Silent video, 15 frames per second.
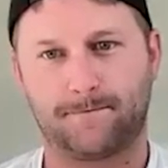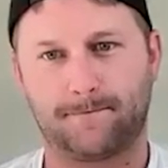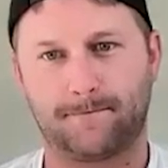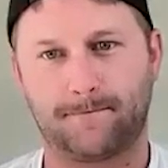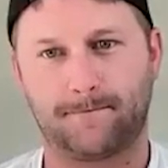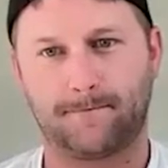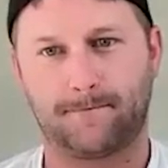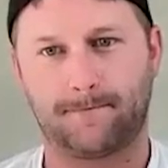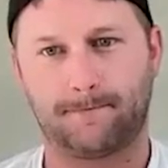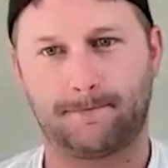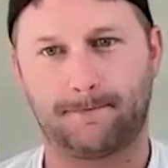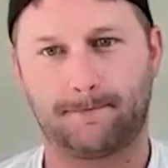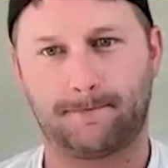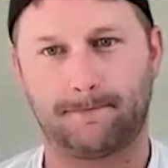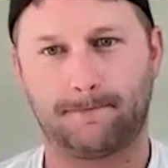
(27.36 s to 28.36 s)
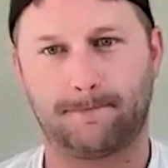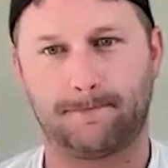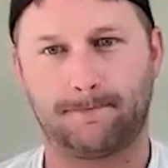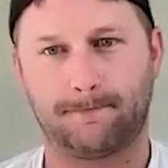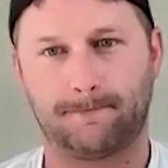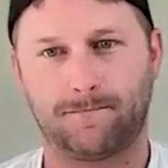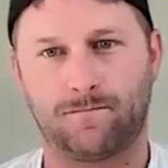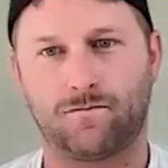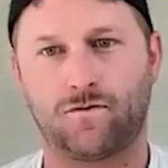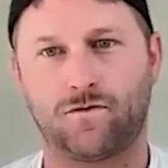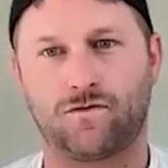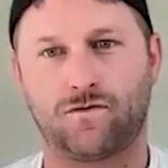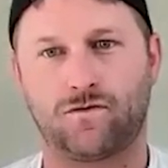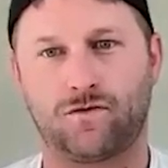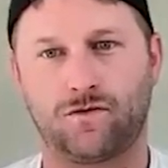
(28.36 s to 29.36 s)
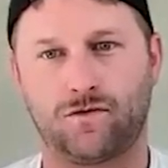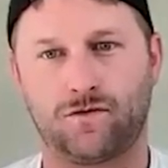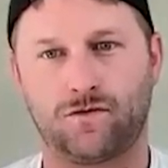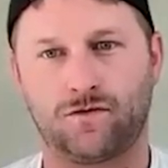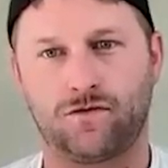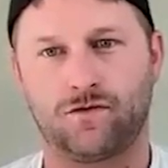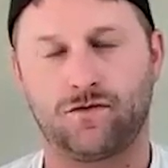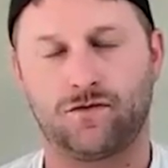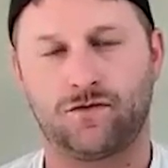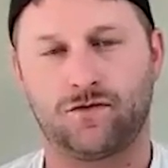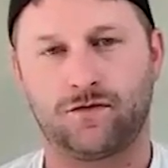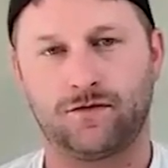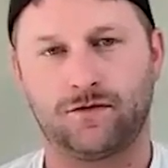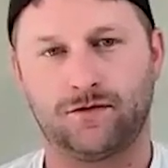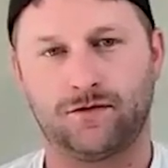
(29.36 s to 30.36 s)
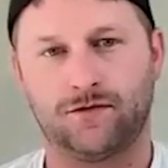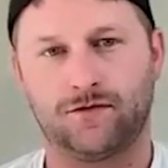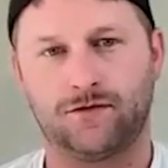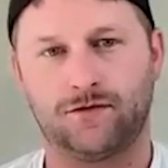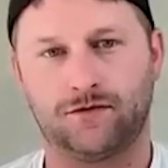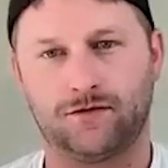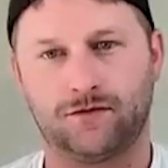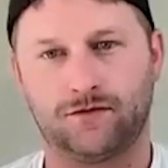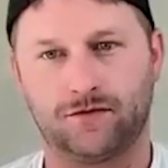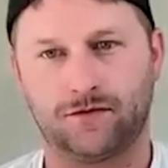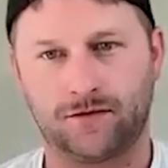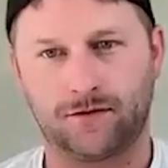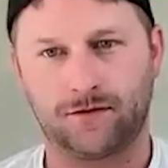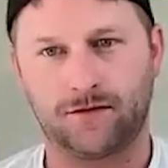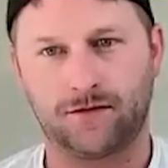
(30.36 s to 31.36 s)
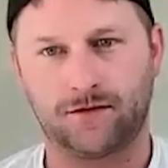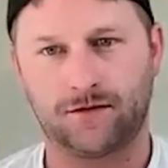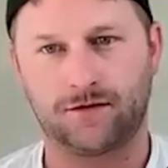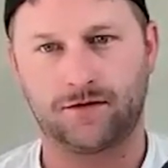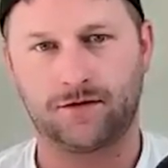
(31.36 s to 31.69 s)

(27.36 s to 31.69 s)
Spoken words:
(silent)